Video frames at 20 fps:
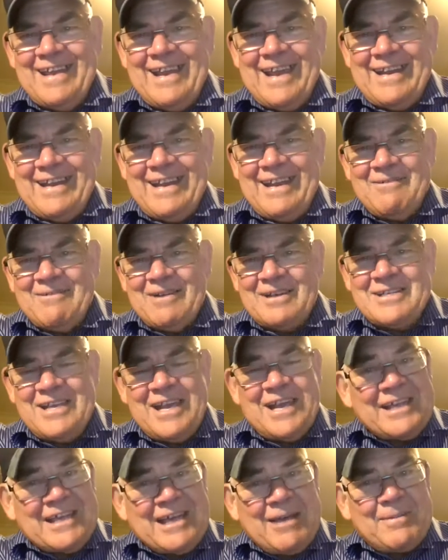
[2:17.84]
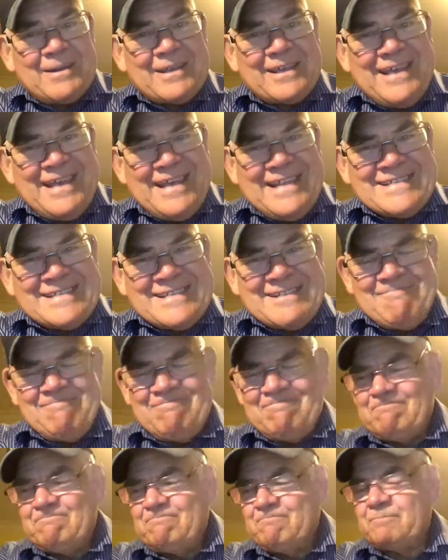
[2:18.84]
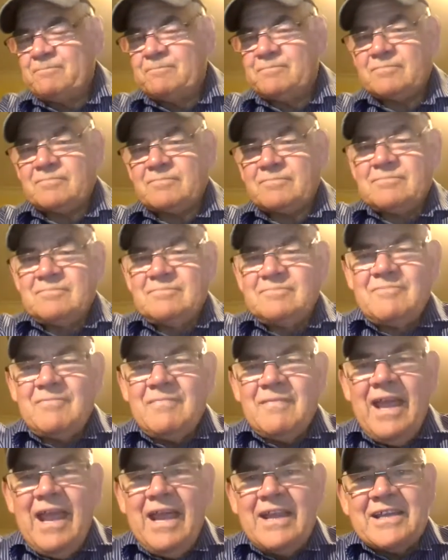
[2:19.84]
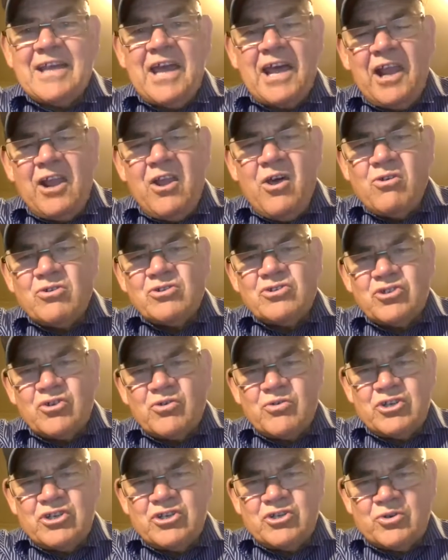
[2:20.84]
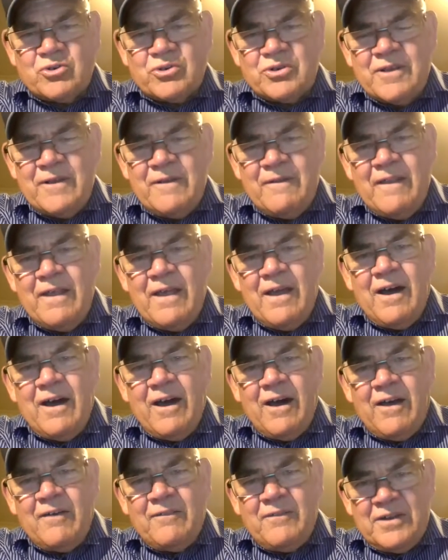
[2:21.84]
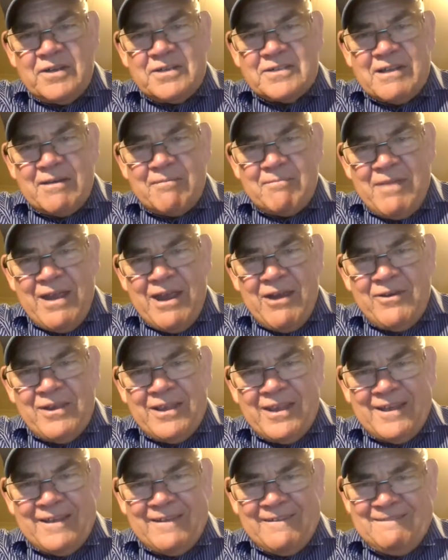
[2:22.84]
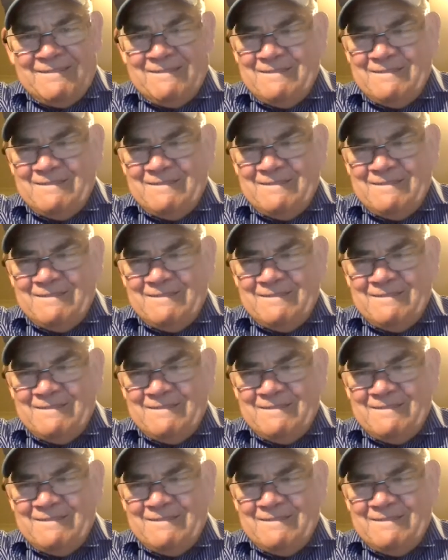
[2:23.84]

And anyway, she had a couple of kids. And cut a long story short, I finished up marrying her.